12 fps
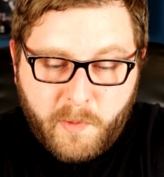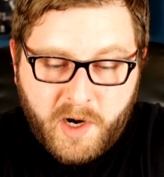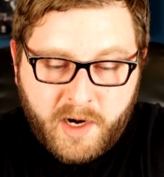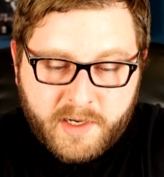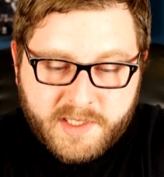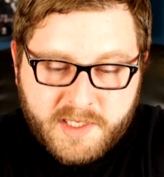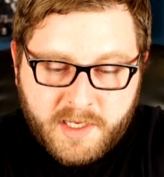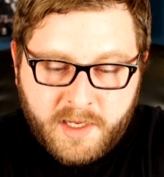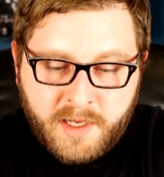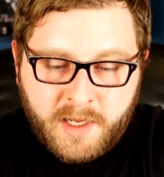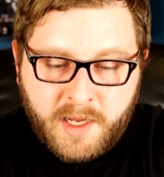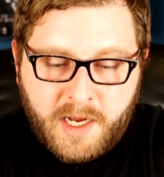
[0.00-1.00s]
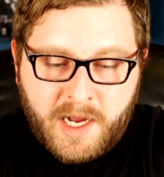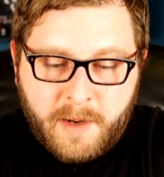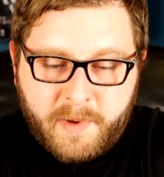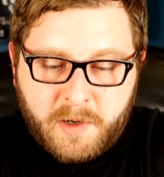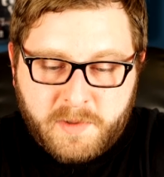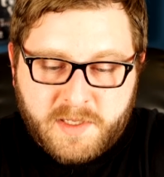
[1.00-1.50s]
Works.
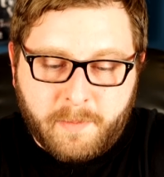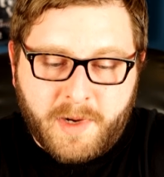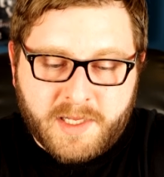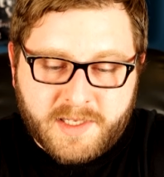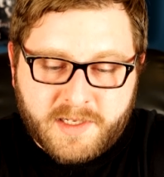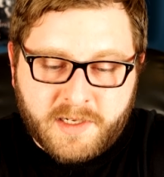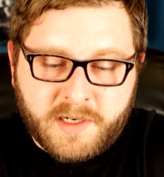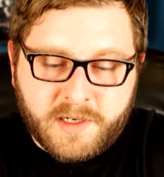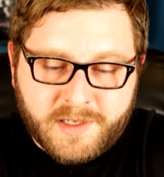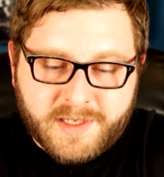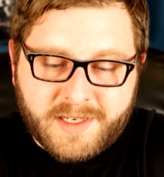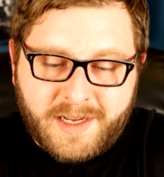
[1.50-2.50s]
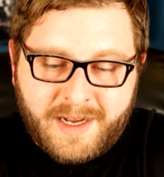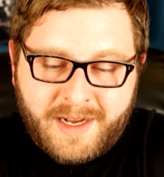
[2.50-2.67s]
But it was a Munsters